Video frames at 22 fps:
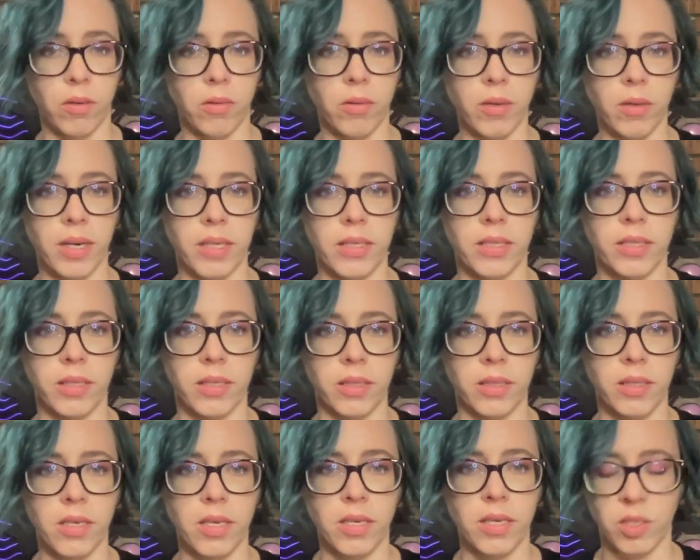I did
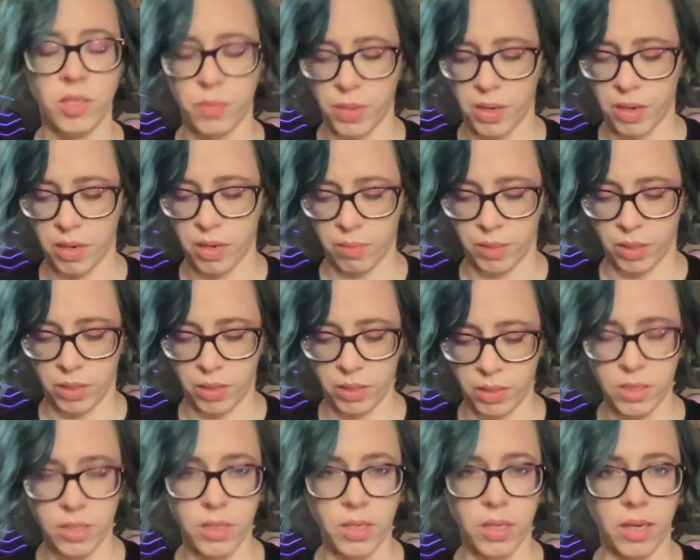the
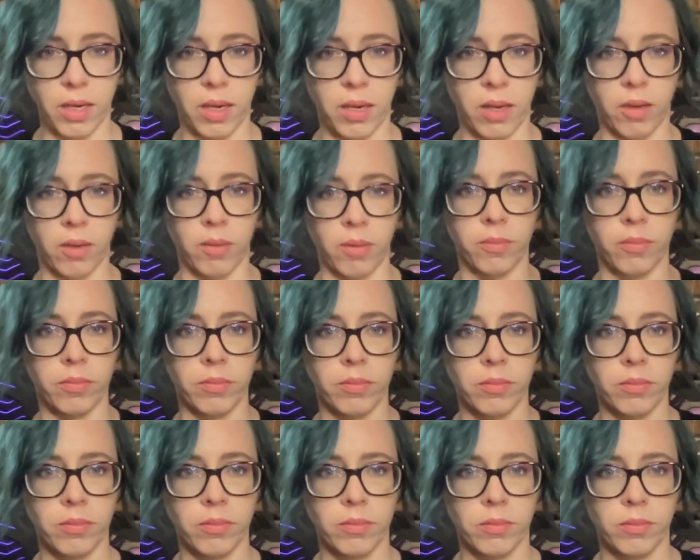experiment. I
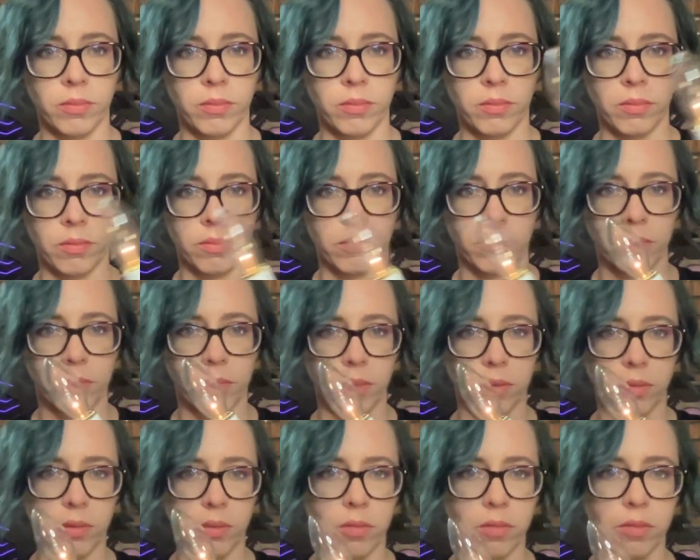
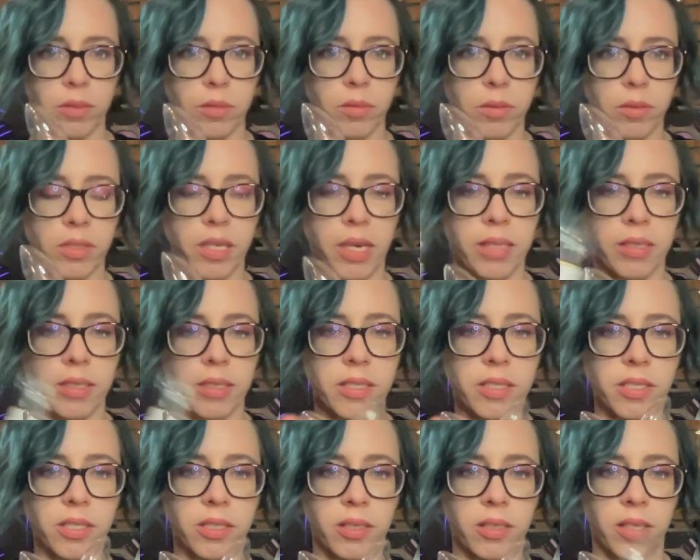don't know if you can. Yeah, that's
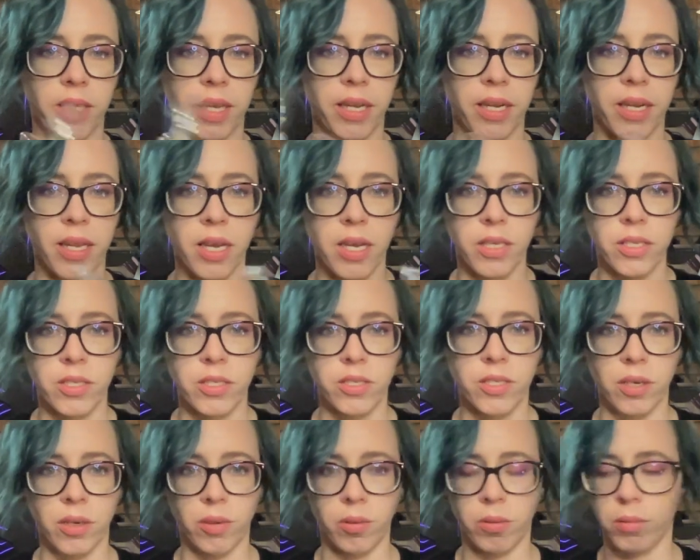still lit.
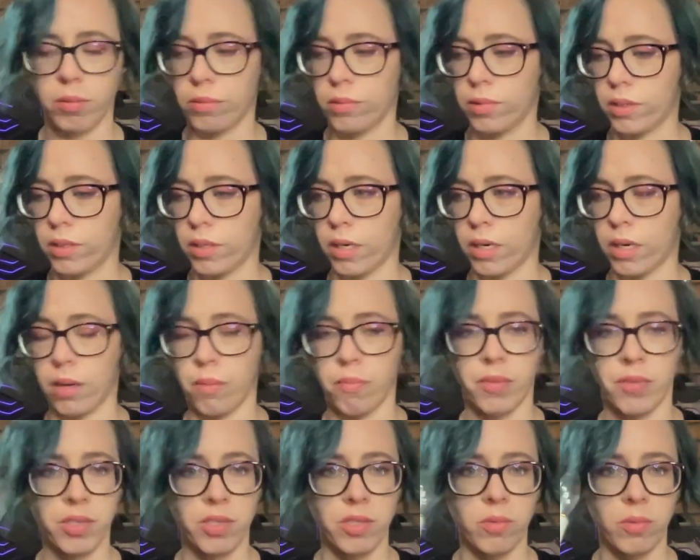So
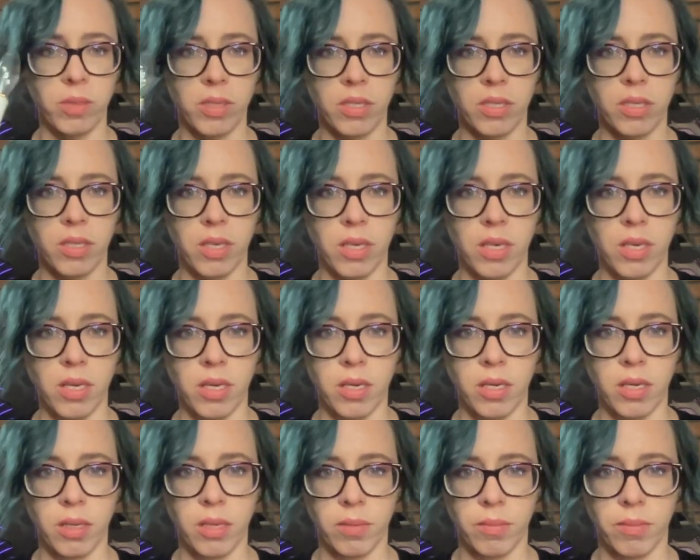this was
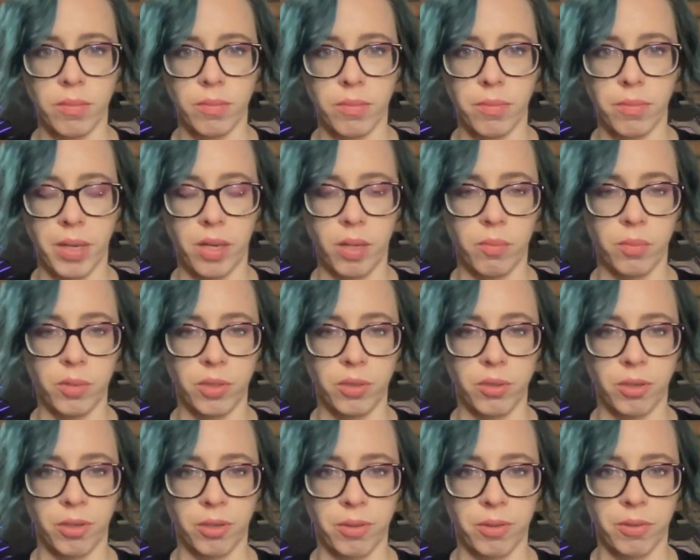the
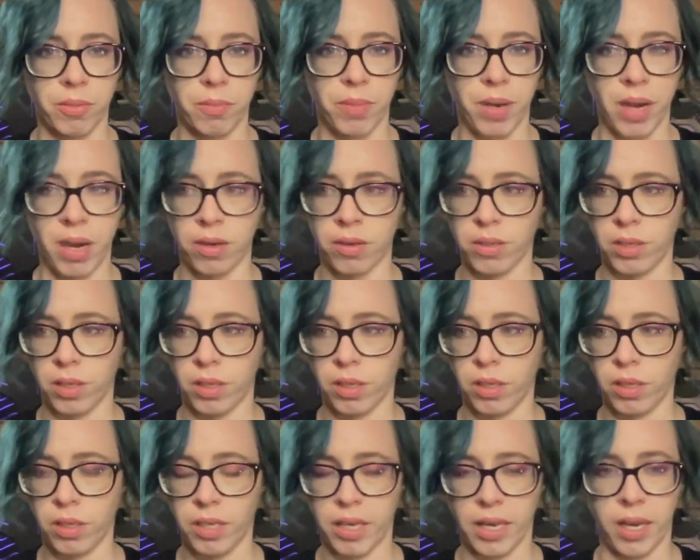PaleBlue Earth
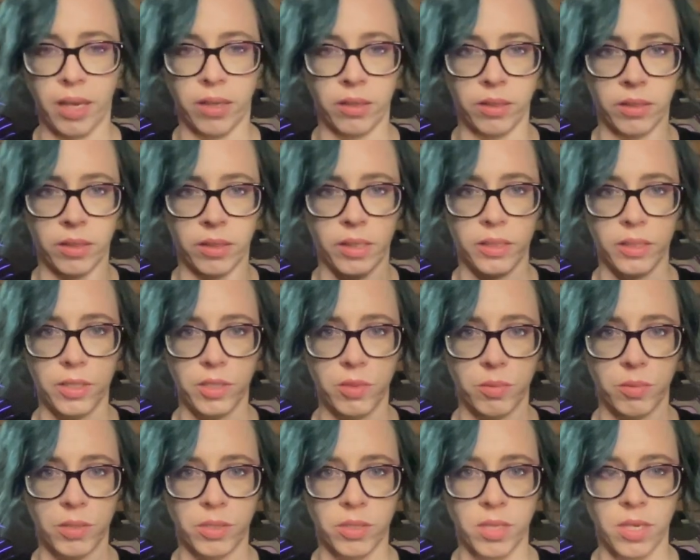battery candle, and this
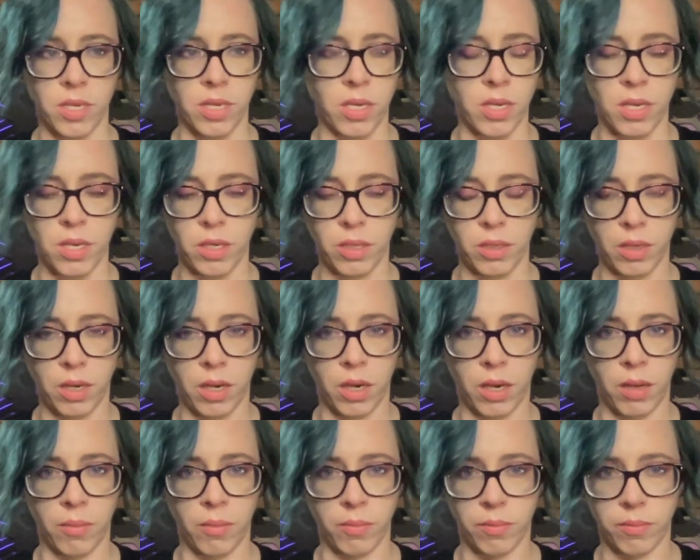was the
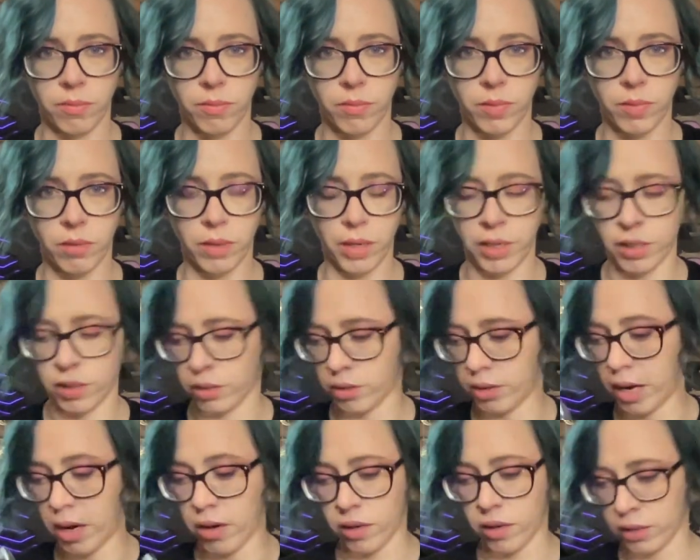
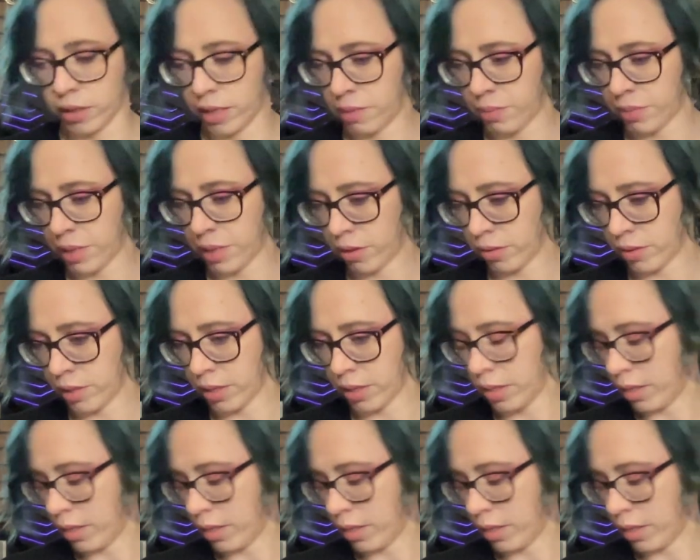regular alkaline battery